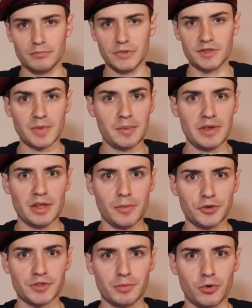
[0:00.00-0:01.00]
These may be the
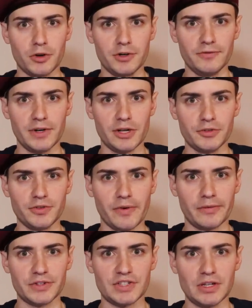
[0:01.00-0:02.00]
most important videos you've
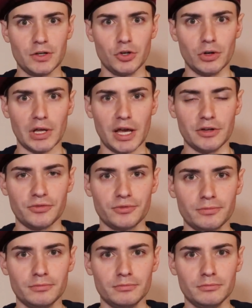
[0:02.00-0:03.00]
ever seen in your life.